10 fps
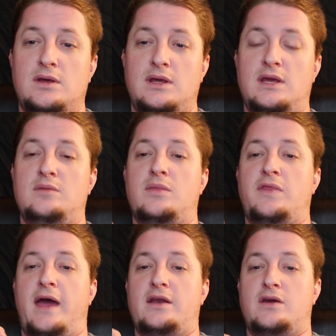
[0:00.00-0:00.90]
in
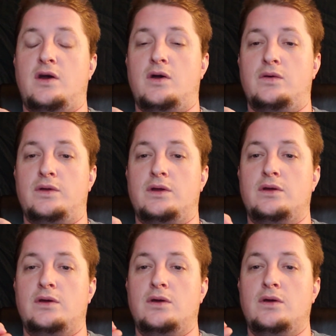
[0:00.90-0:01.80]
that code
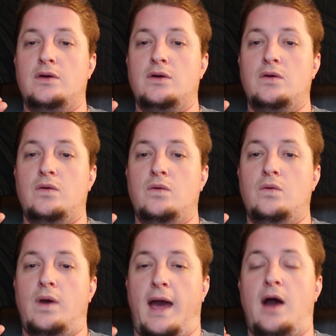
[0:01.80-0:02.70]

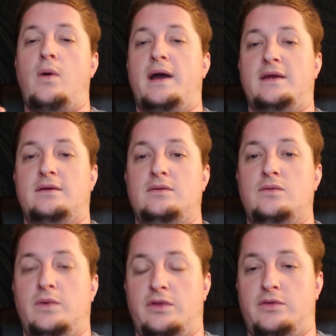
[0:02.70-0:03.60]
how I
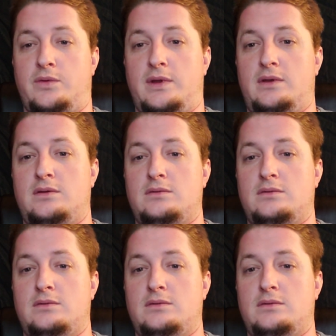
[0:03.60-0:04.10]
went through it.